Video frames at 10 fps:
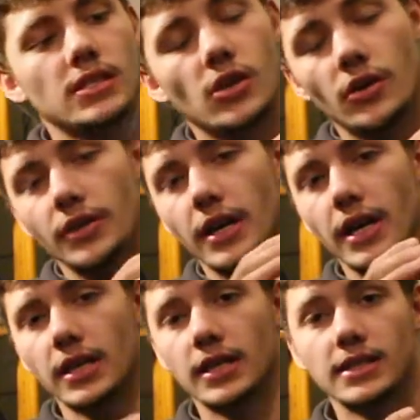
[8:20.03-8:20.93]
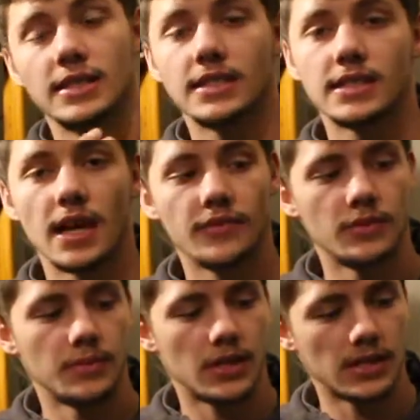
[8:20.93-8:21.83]
called the Halon
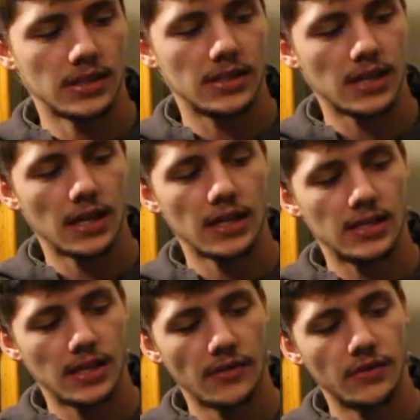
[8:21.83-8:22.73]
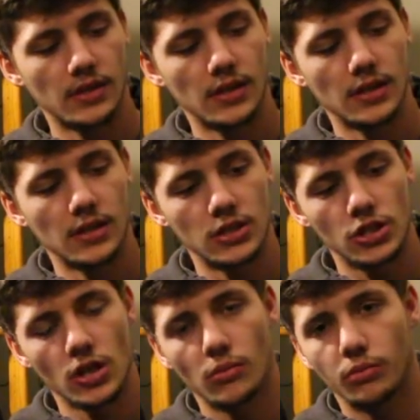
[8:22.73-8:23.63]
7 because it's got a
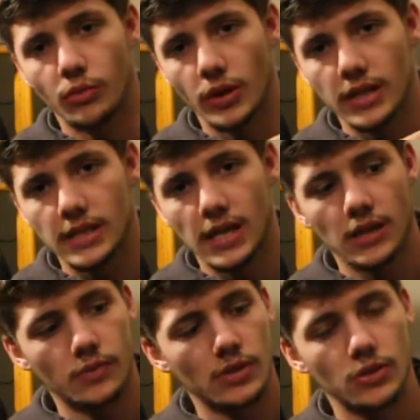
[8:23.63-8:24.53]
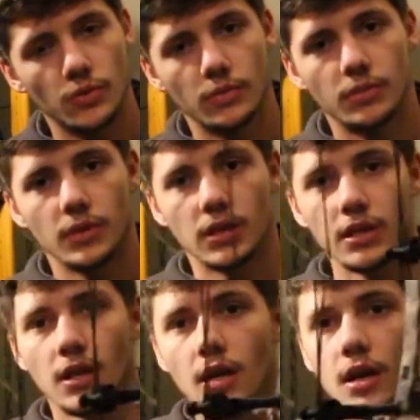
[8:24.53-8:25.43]
7-inch brace height, which would be